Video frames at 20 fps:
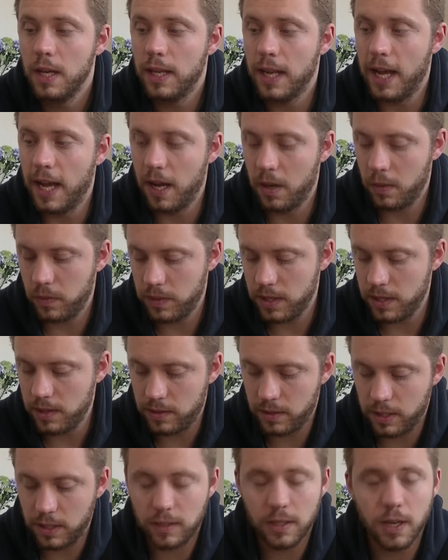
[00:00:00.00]
Now,
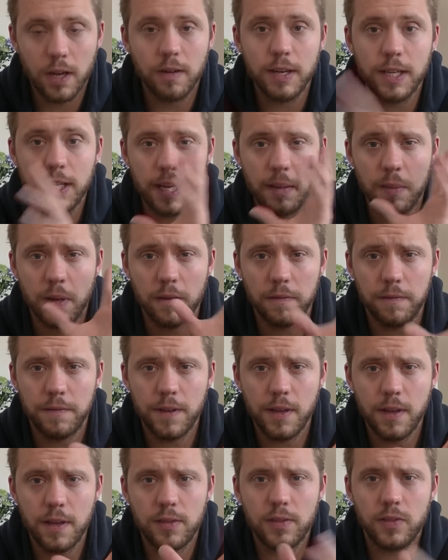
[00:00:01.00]
this Skitarii came out
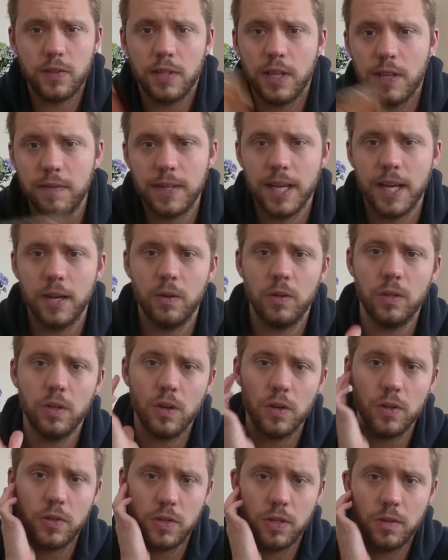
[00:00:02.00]
first. They've now
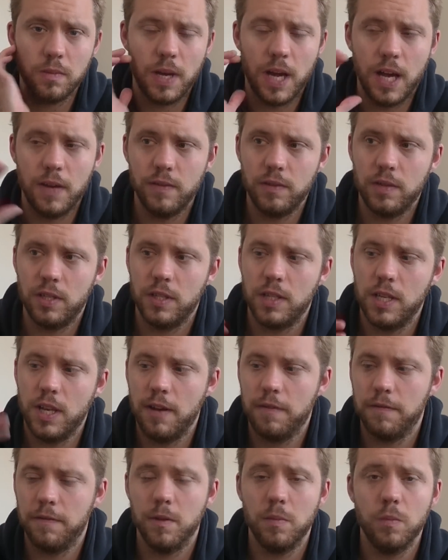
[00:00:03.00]
got some other
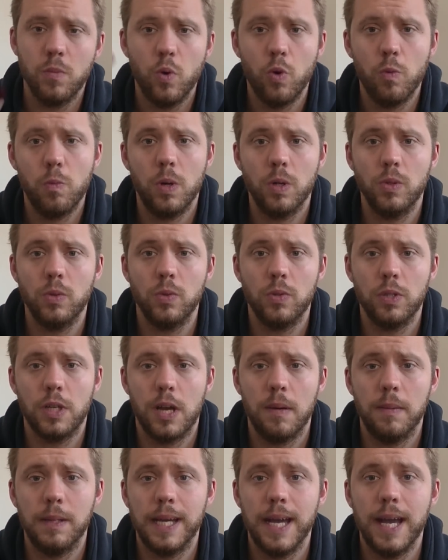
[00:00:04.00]
stuff and more models
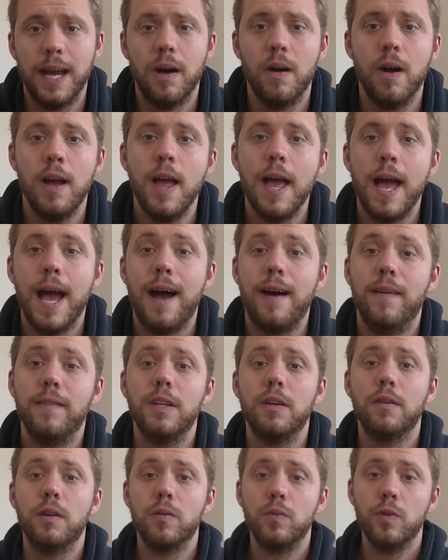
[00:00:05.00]
coming out,
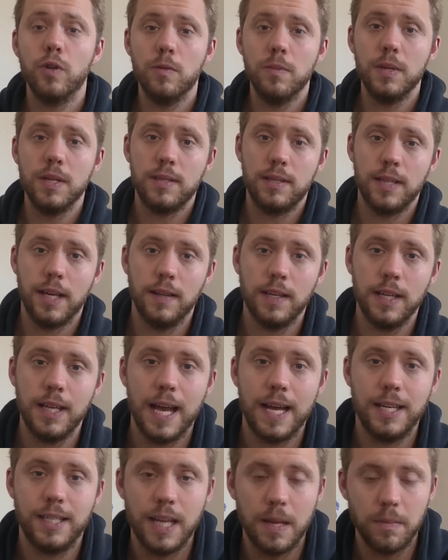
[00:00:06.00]
and there are rumours that
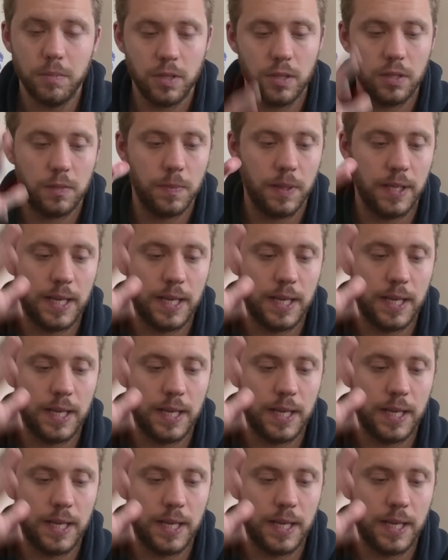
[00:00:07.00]
the Adeptus